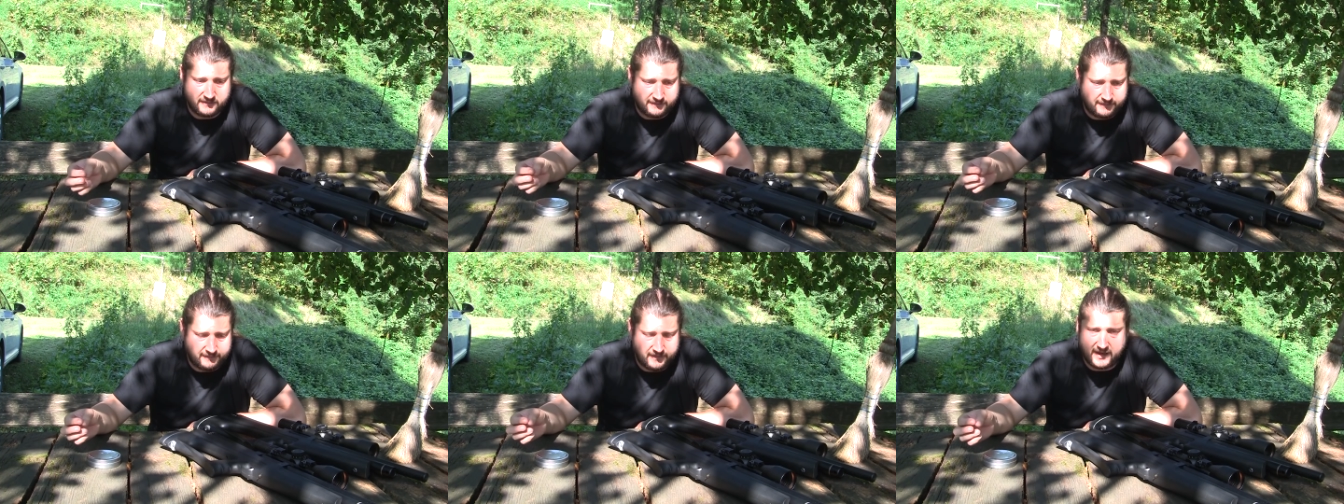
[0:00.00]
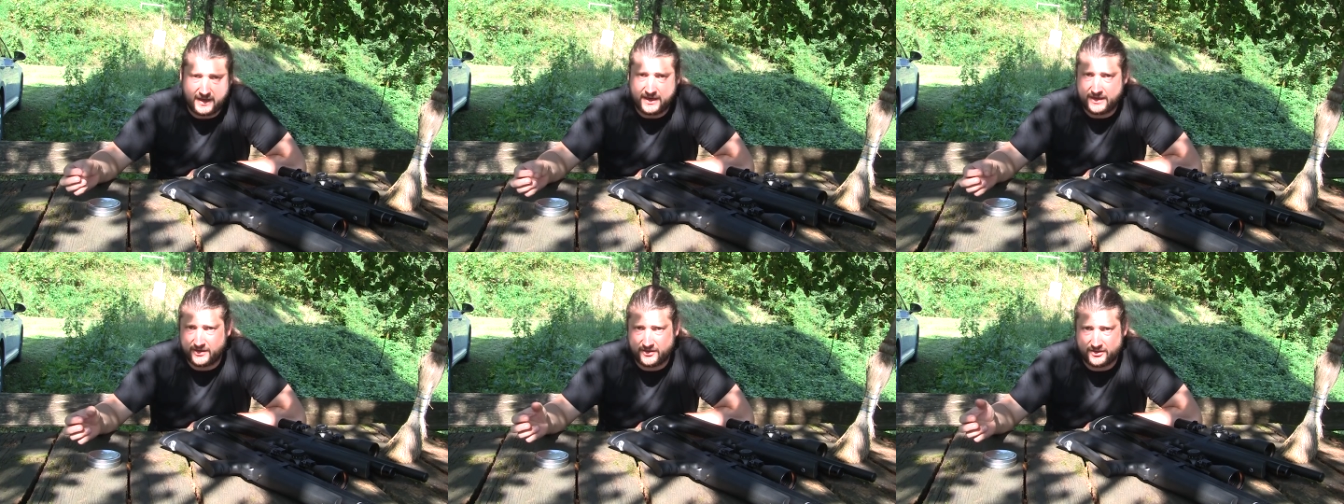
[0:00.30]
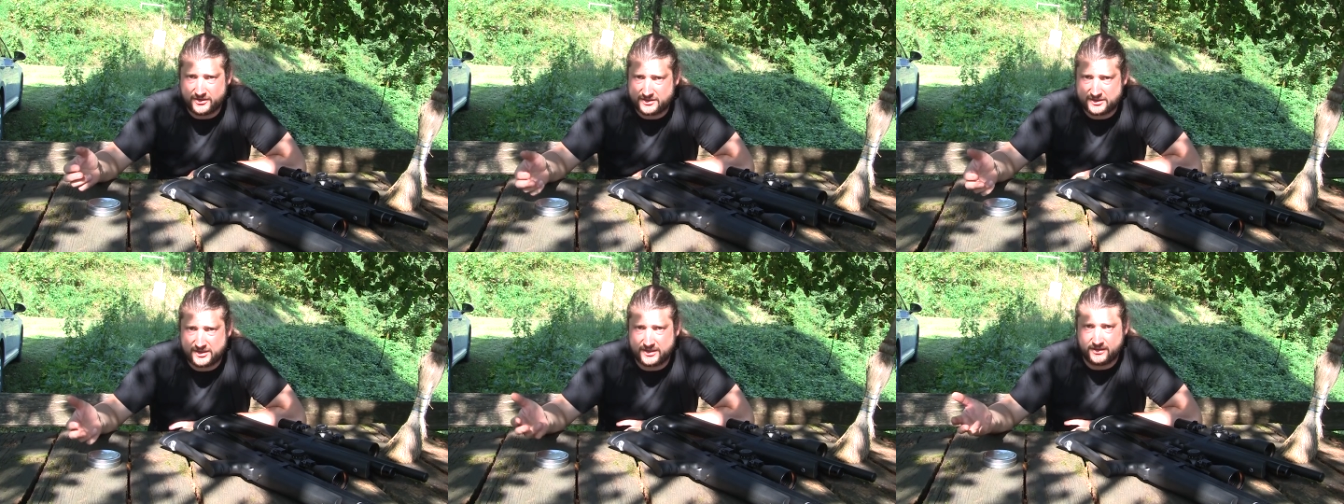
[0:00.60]

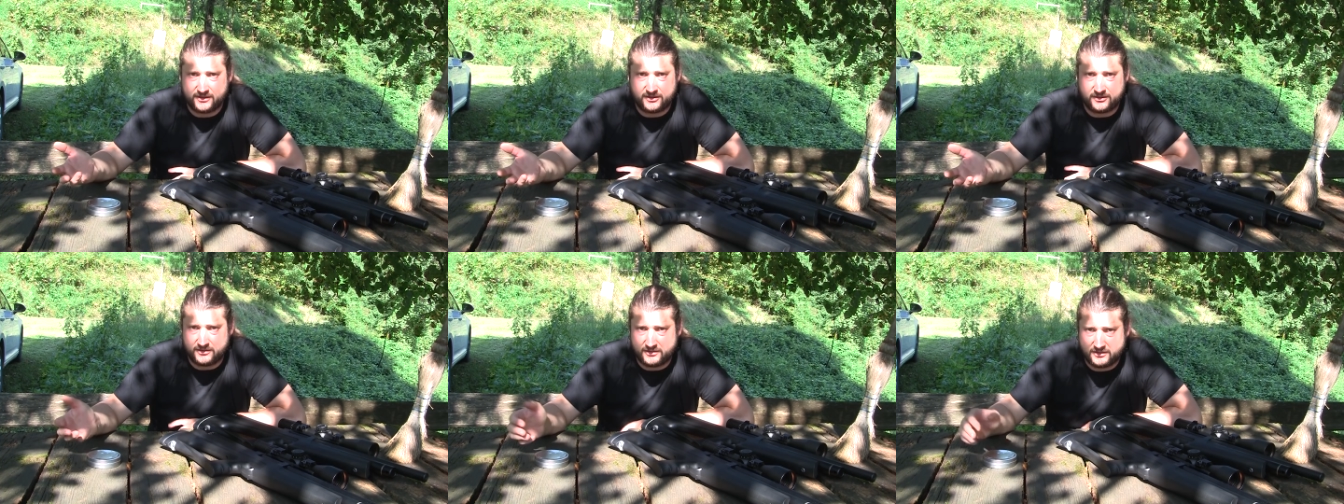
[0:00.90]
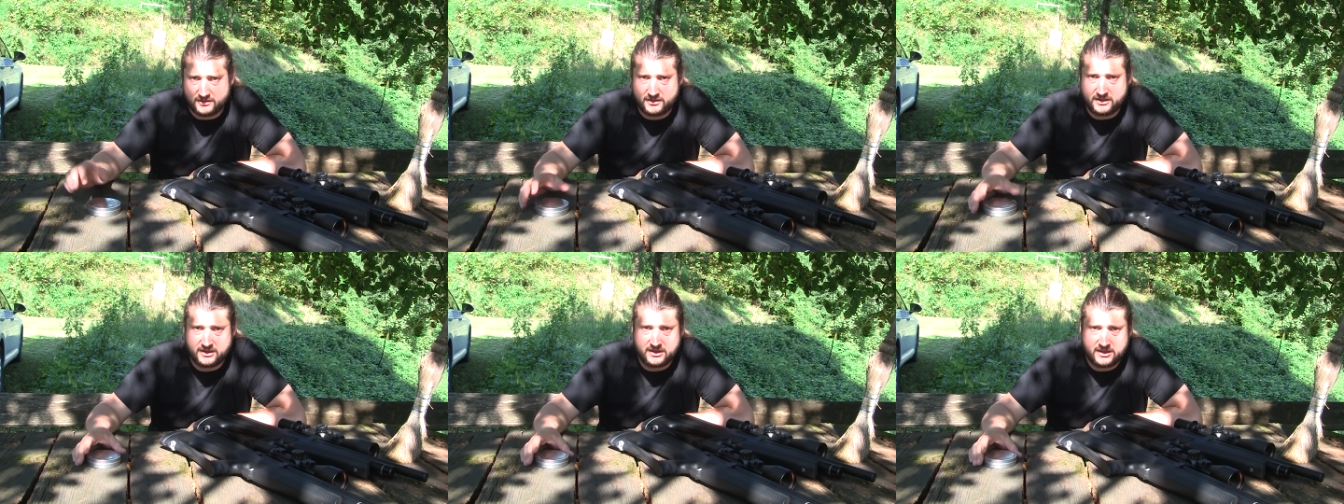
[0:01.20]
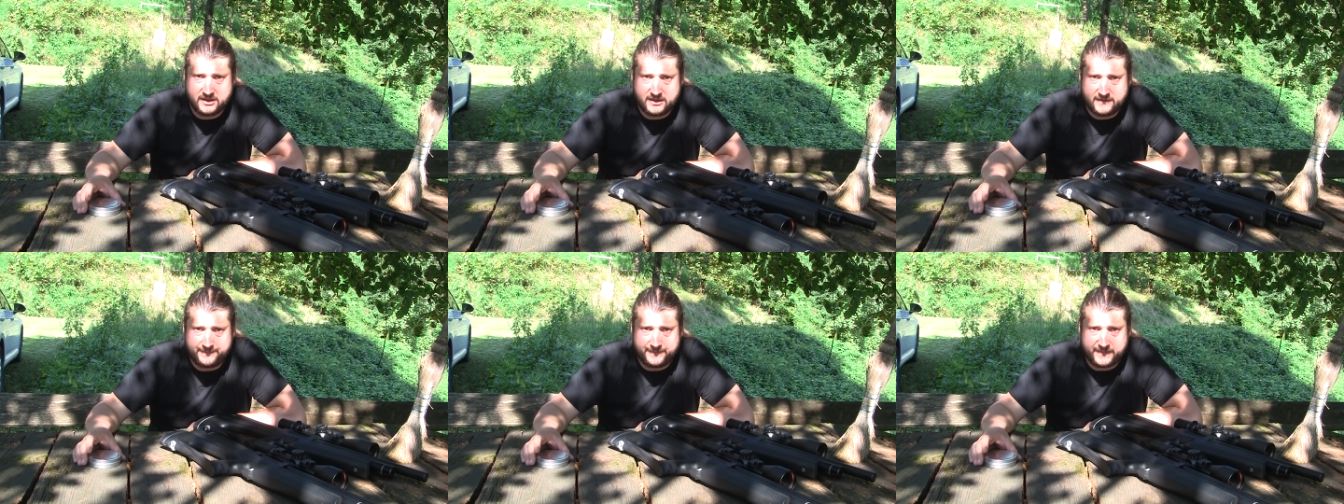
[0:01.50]
flying still
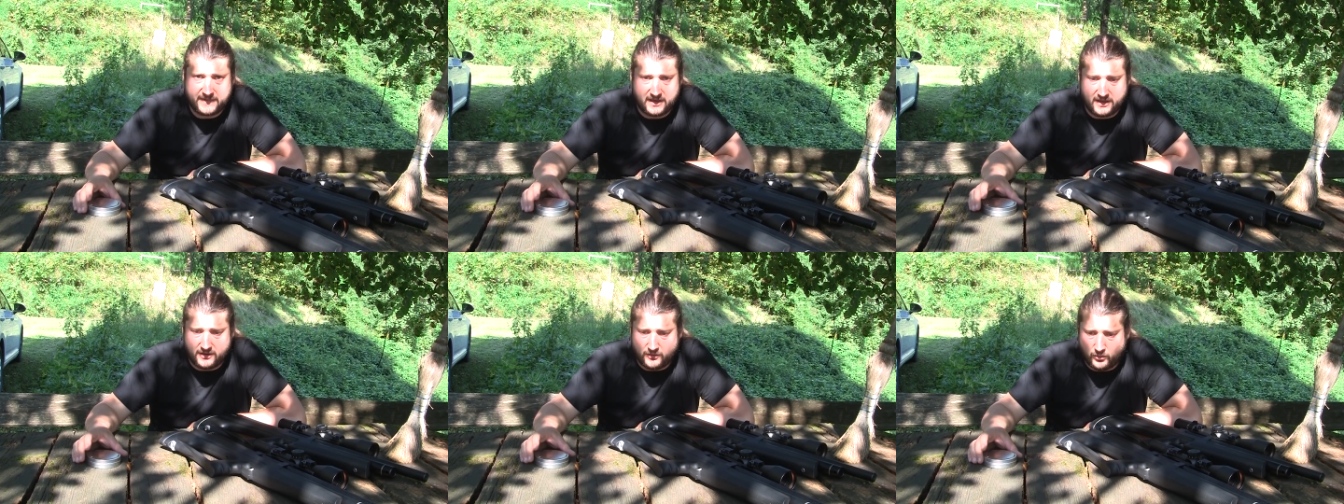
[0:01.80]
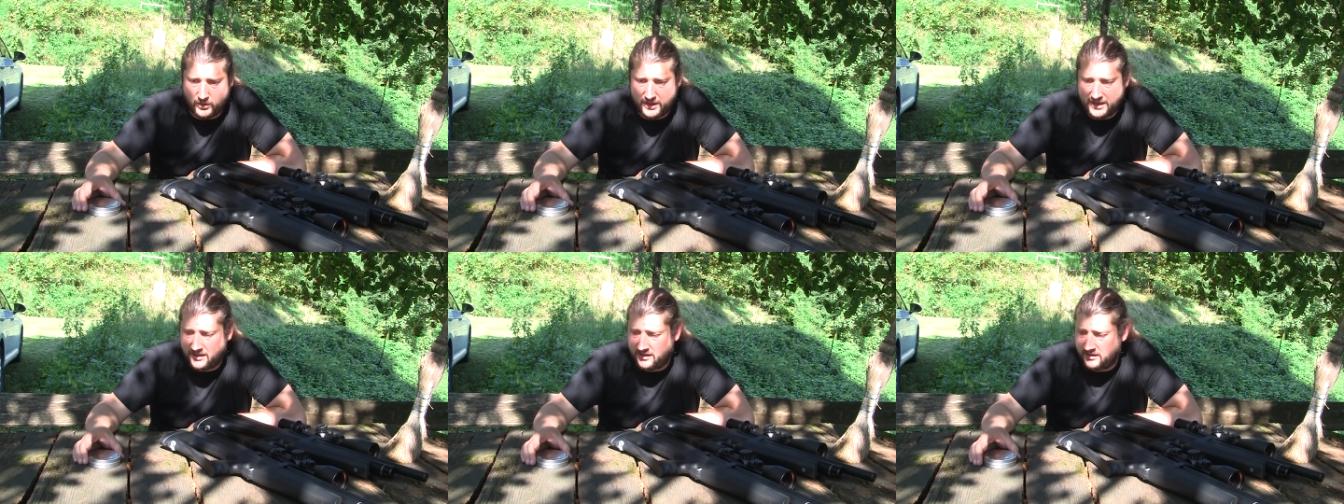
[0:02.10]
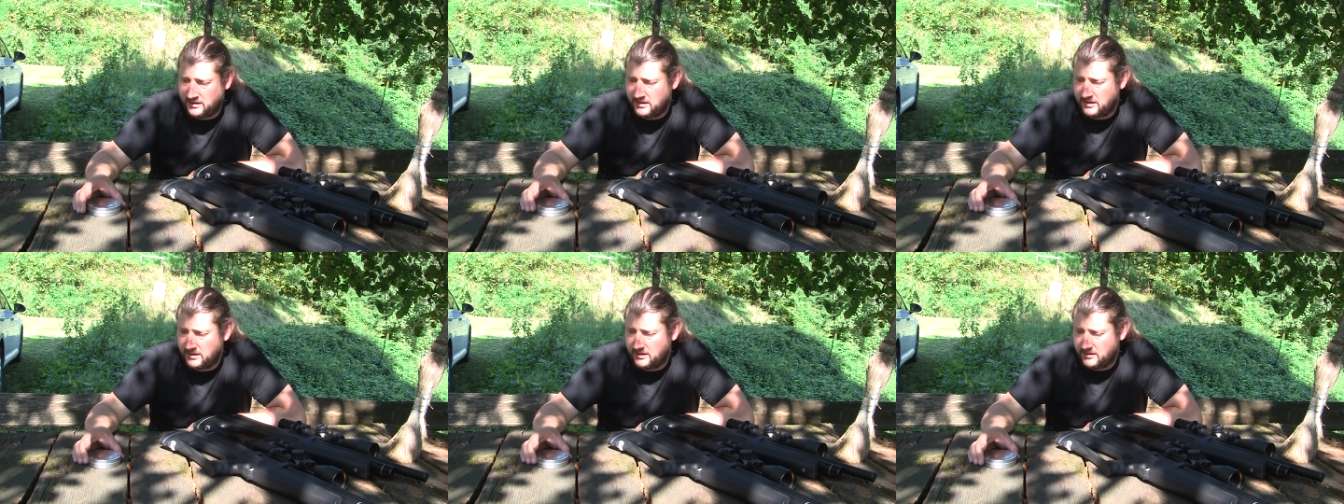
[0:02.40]
uh, well,